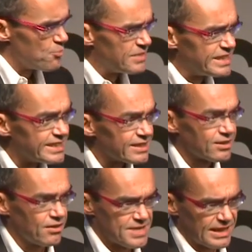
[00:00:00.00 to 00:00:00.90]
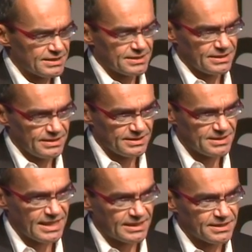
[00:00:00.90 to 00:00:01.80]
the meaning of that,
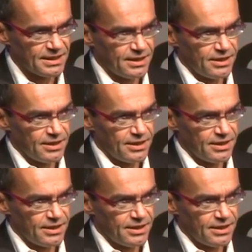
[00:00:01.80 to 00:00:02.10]
is that